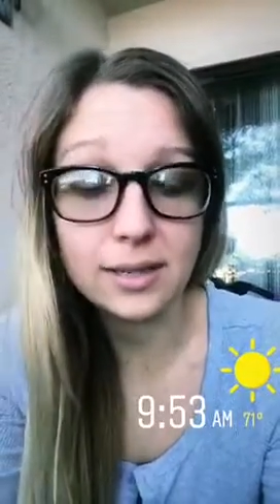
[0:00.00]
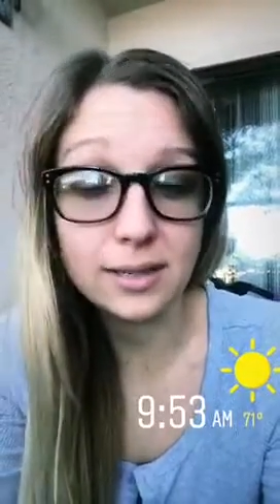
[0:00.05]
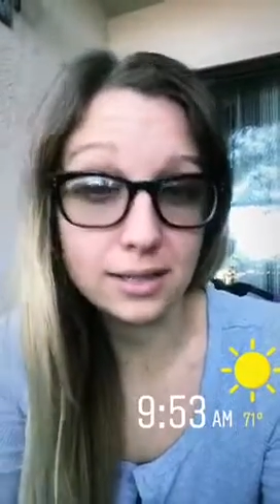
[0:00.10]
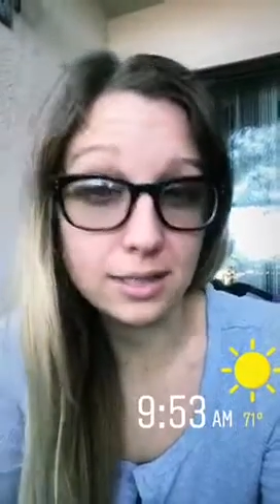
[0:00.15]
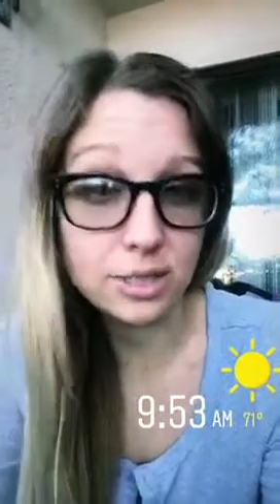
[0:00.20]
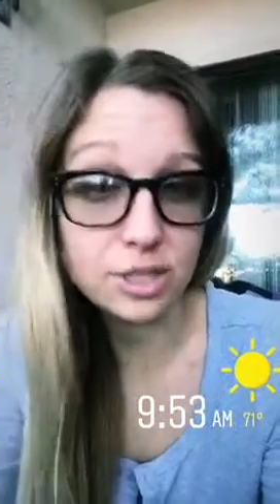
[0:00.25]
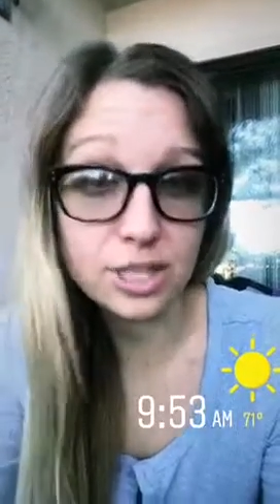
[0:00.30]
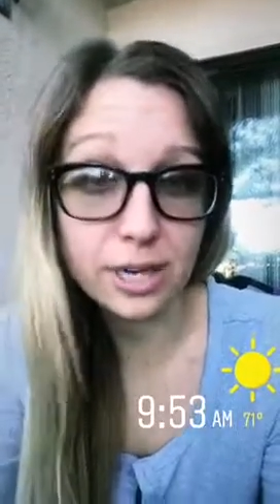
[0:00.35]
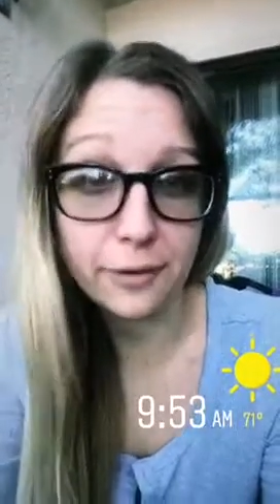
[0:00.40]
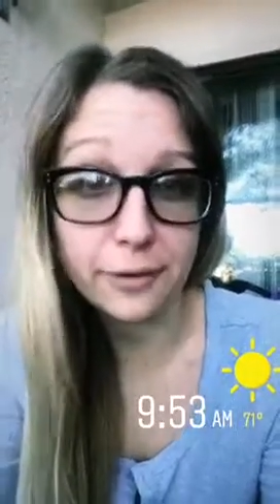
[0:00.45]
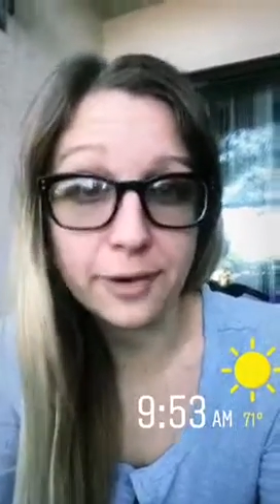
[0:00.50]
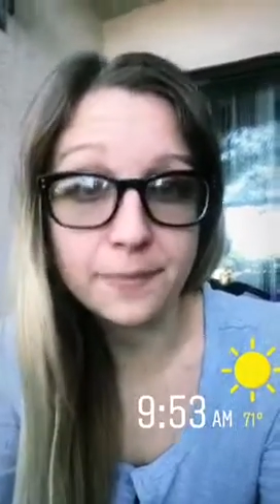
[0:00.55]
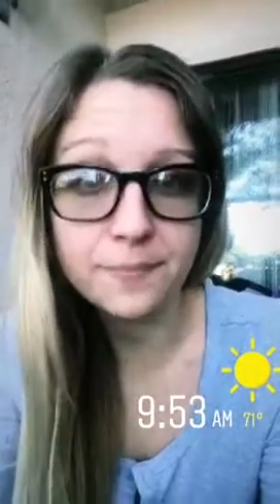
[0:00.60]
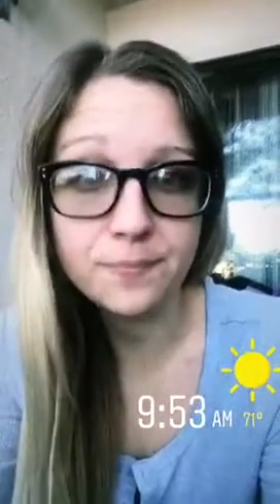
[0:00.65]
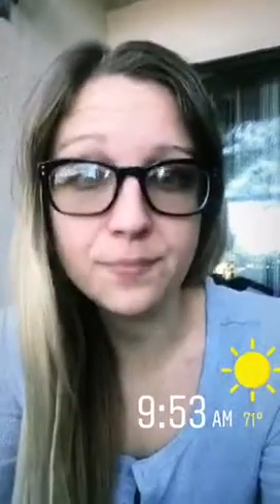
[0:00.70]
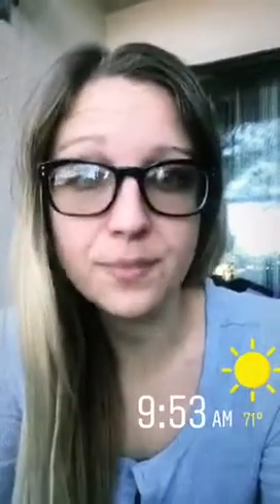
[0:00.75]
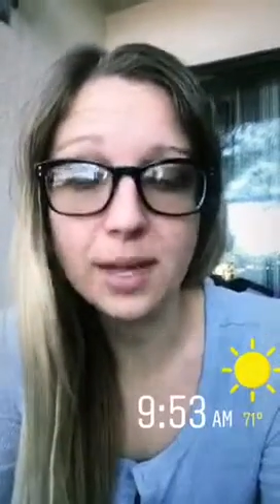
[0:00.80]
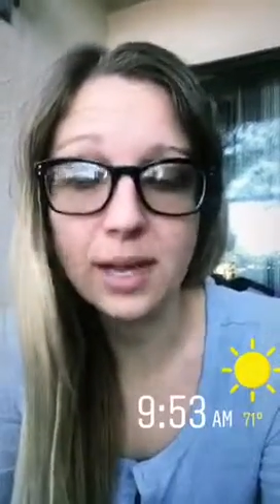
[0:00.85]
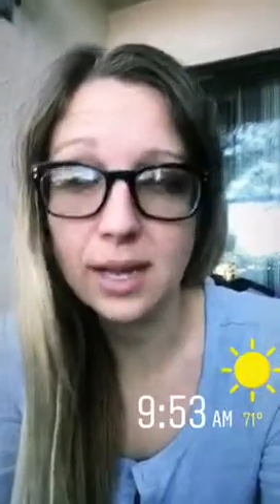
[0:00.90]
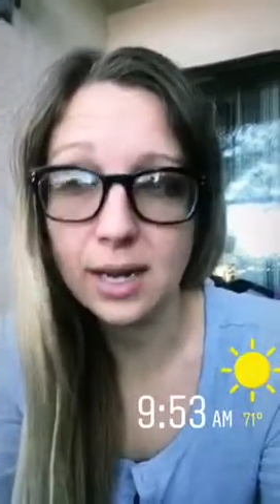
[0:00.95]
need a shower
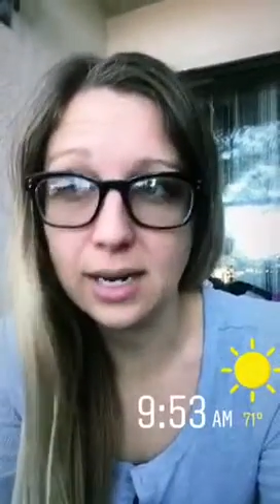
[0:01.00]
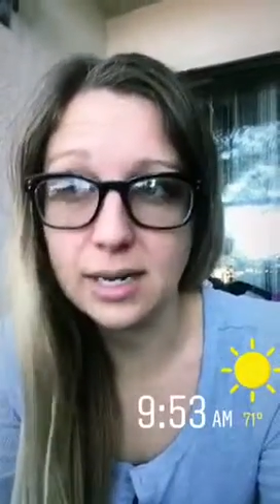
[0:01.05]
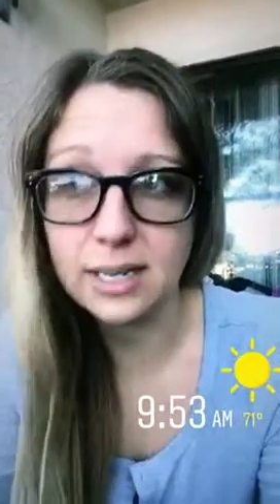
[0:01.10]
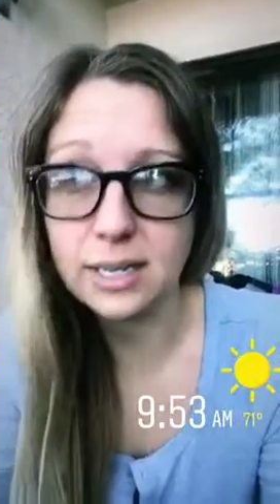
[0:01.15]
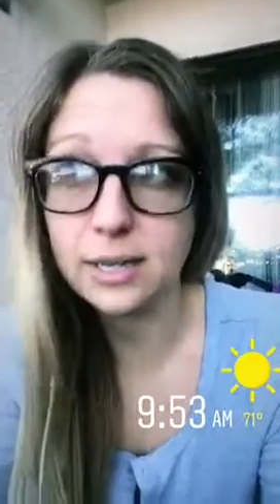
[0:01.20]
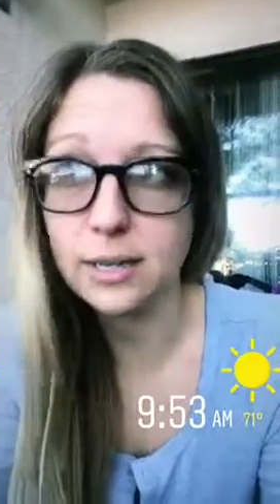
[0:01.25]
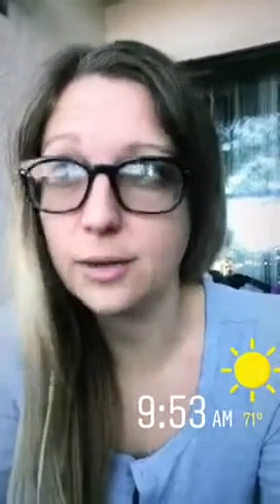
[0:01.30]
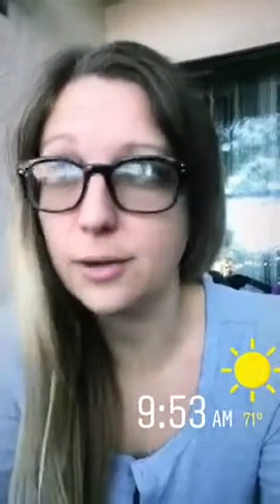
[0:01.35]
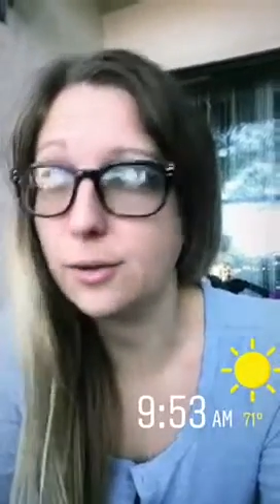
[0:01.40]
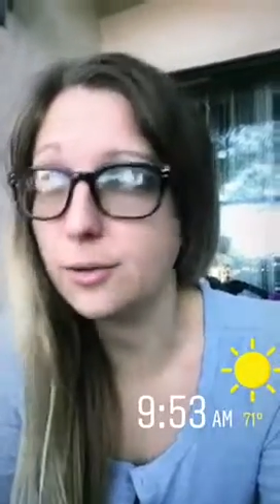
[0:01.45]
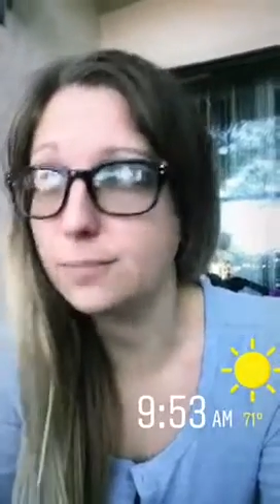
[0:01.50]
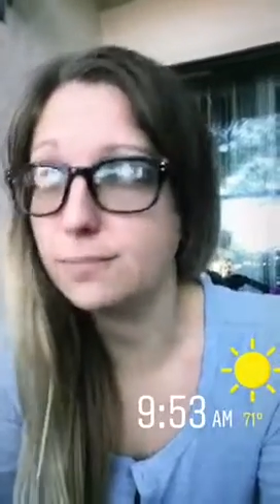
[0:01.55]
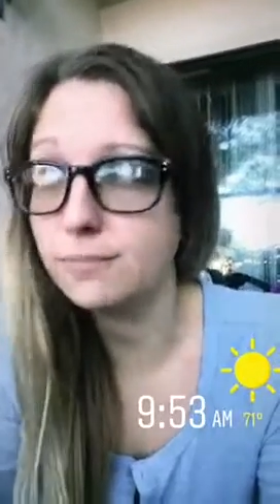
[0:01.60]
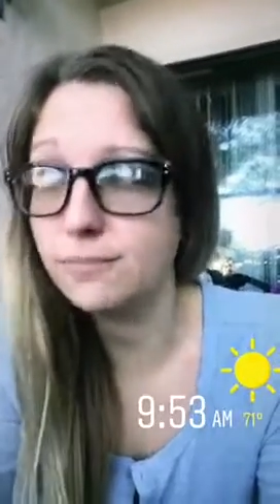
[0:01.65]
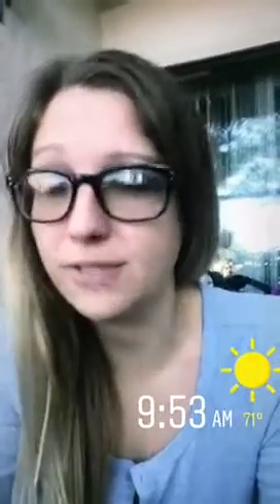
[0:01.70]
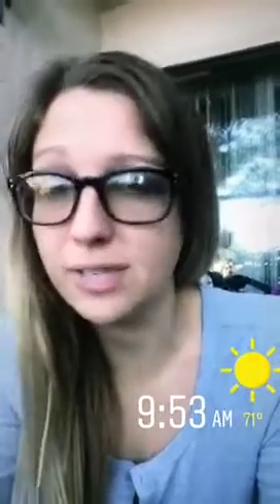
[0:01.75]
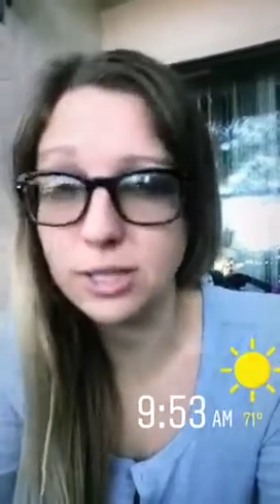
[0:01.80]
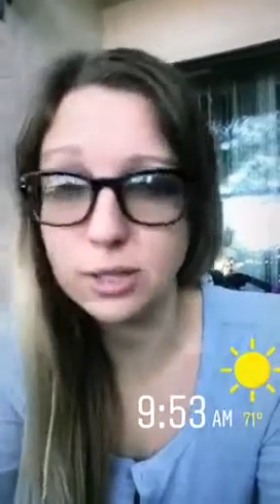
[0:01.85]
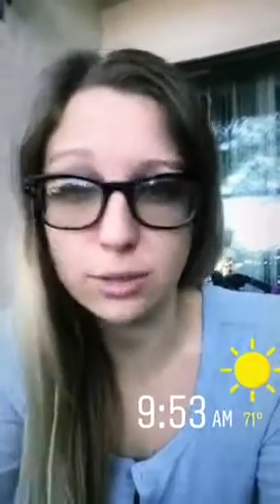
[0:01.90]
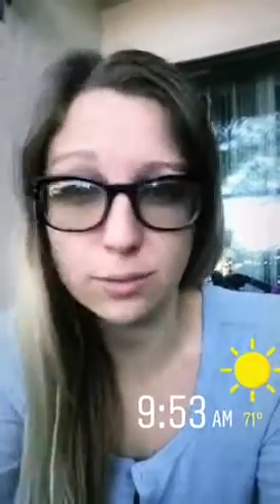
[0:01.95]
and I need to go
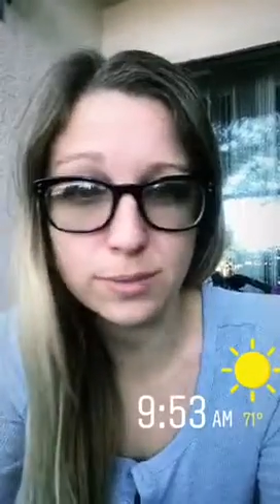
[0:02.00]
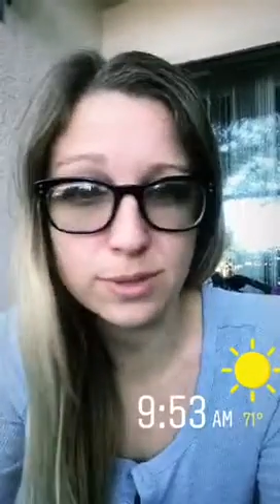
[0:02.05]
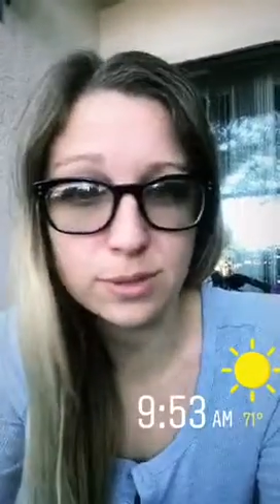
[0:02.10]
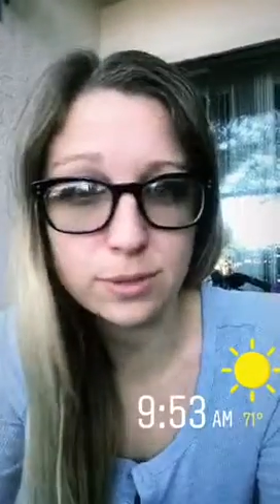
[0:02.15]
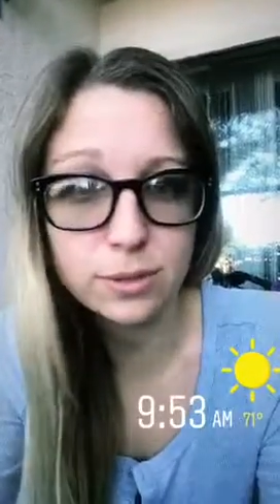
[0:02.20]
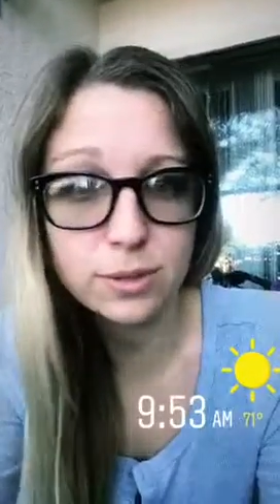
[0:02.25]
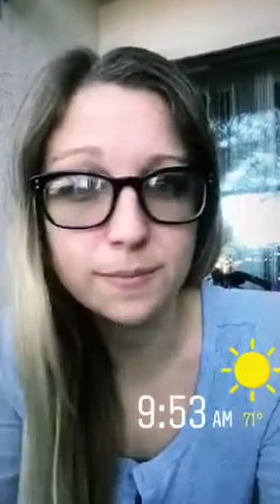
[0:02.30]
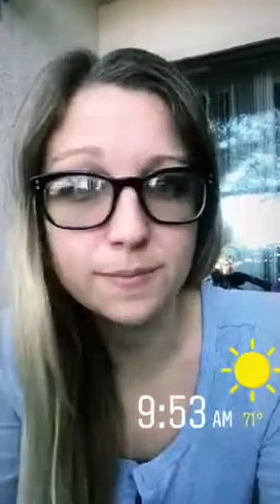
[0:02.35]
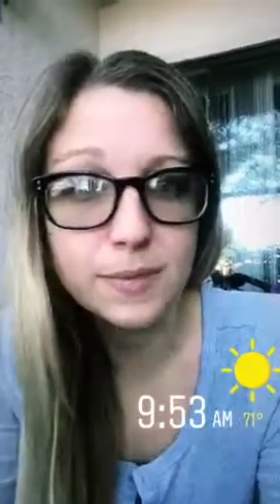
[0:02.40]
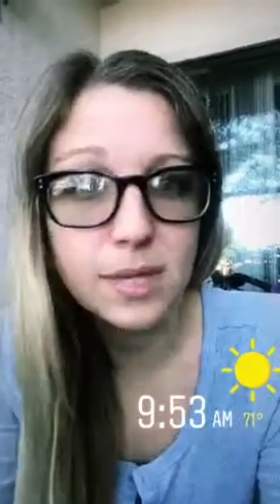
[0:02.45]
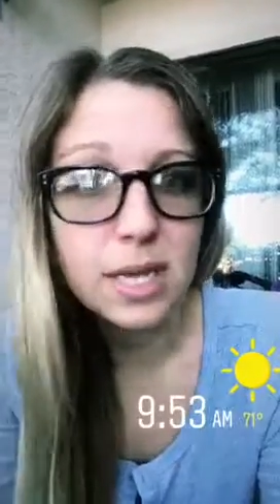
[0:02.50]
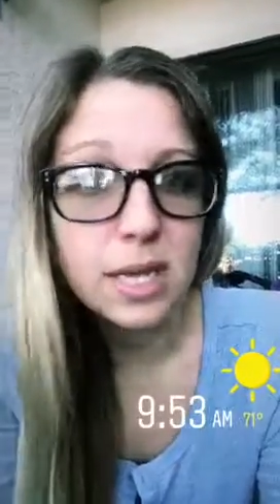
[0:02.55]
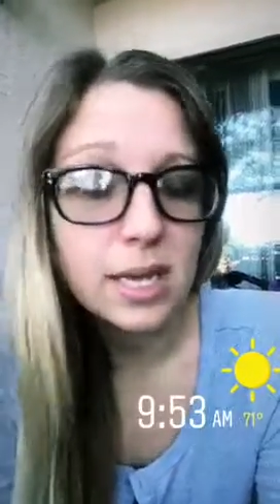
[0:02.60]
finish homeschool,